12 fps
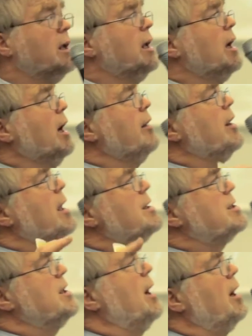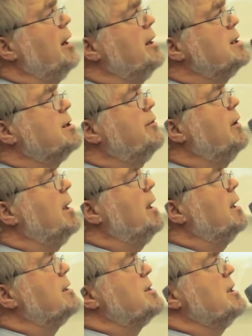And the SDI and its
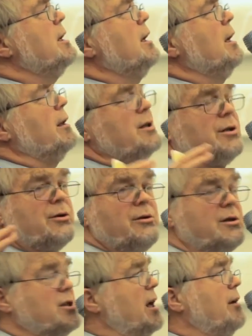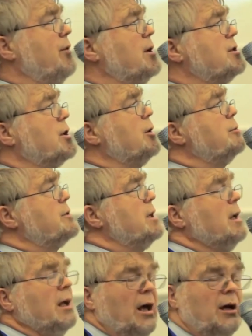affiliates, through the savings groups,
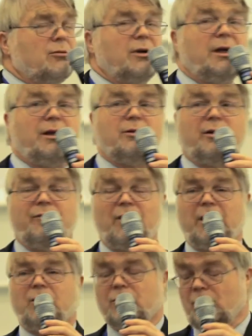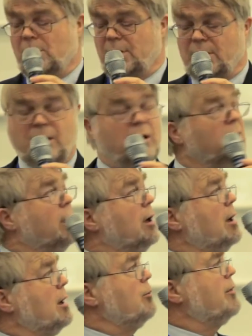are really doing very good work.
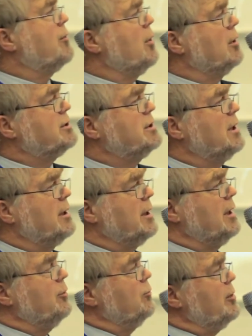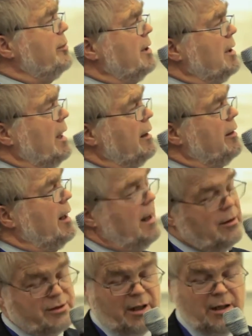We've got the women and their
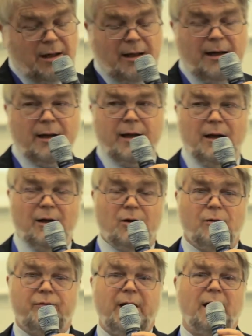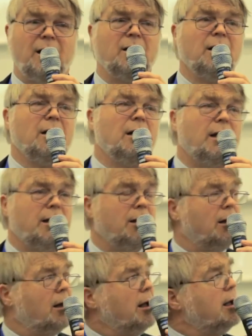housing in Angela Govea in
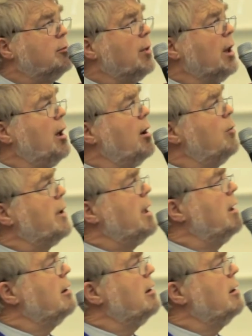Malawi,